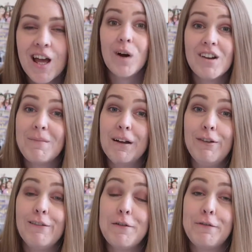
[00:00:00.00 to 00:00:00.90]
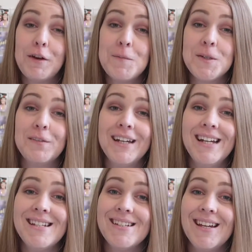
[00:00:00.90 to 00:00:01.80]
One of my favorite films of
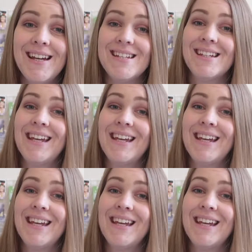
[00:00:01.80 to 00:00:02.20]
his is